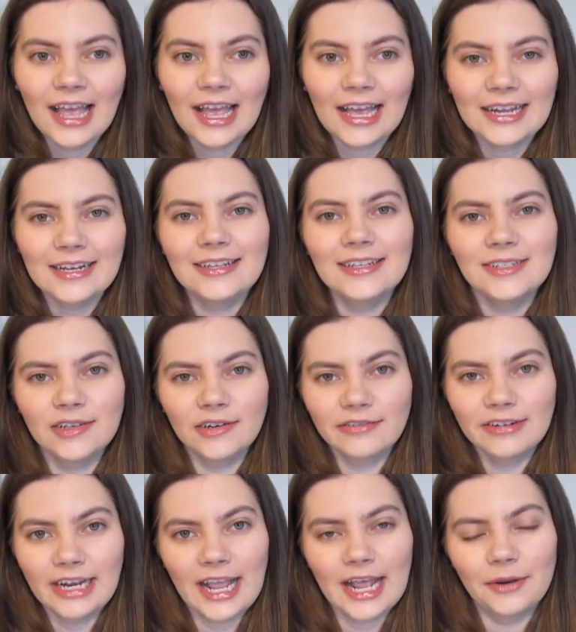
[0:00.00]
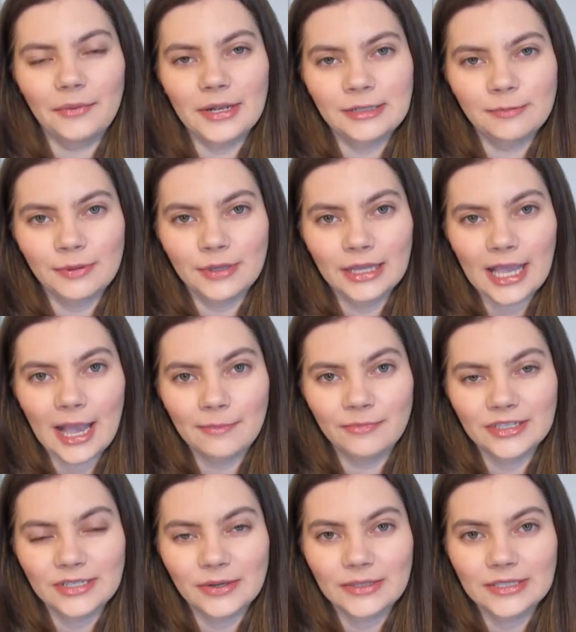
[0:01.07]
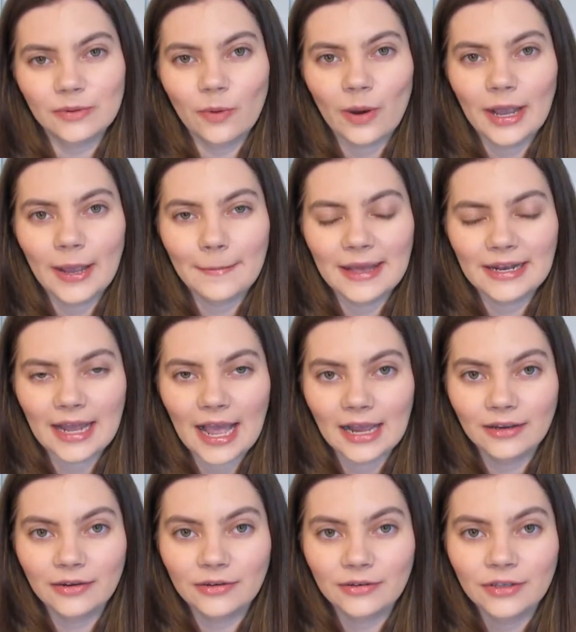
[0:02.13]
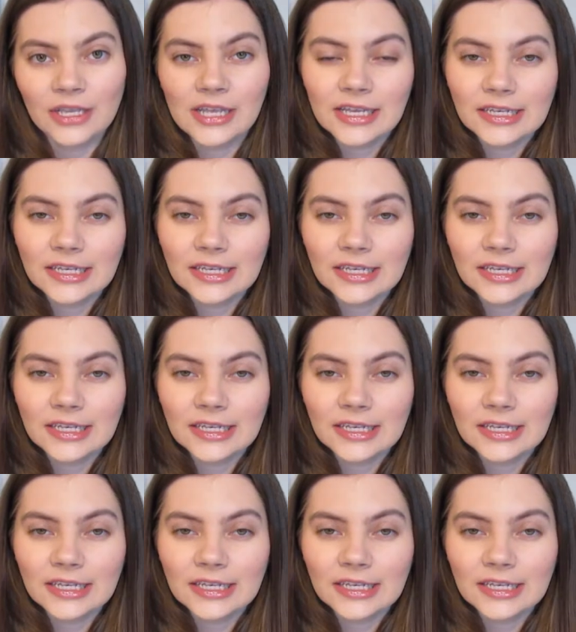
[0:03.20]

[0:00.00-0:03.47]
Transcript: and there's not really anywhere to put the camera, so it's quite a back angle.